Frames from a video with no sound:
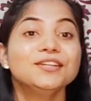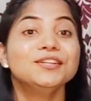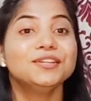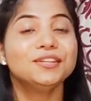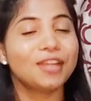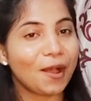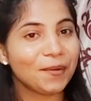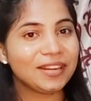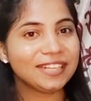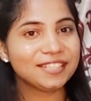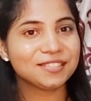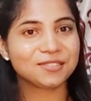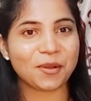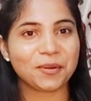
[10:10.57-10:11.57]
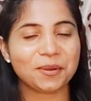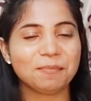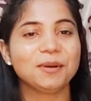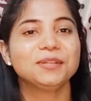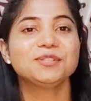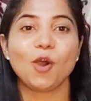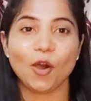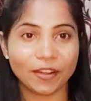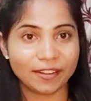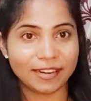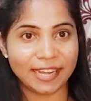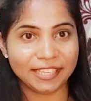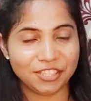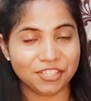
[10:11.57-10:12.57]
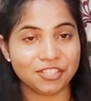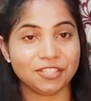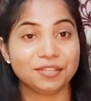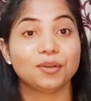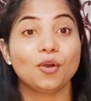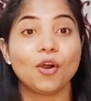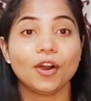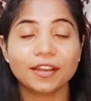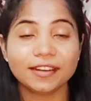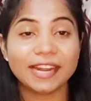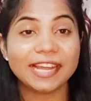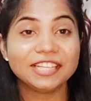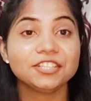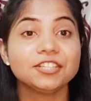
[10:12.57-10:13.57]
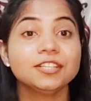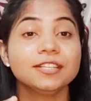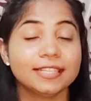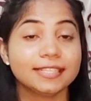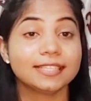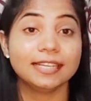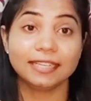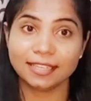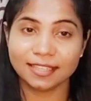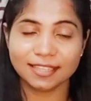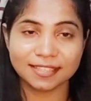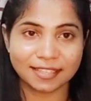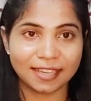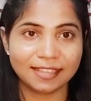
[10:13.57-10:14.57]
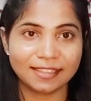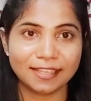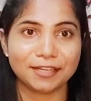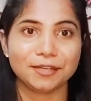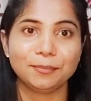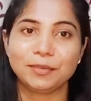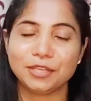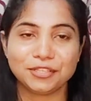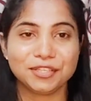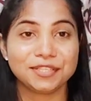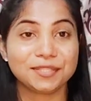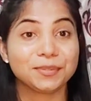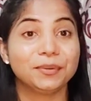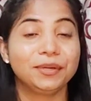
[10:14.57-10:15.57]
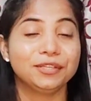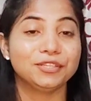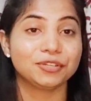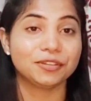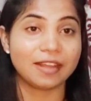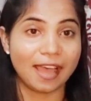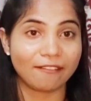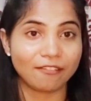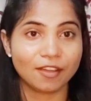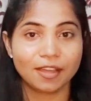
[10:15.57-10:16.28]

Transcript: Now let's talk about organization. Organization is another skill that a PhD student should have.